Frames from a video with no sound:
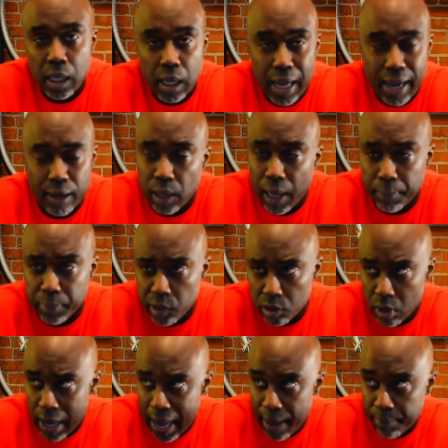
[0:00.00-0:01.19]
I, I you
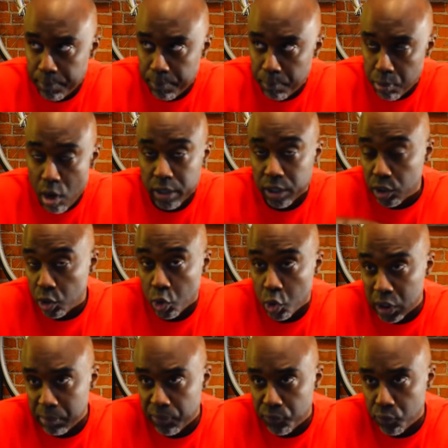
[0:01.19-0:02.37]
know, I bought it early
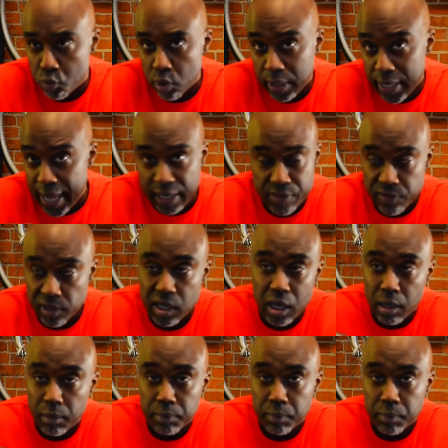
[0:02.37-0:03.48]
before it had even come,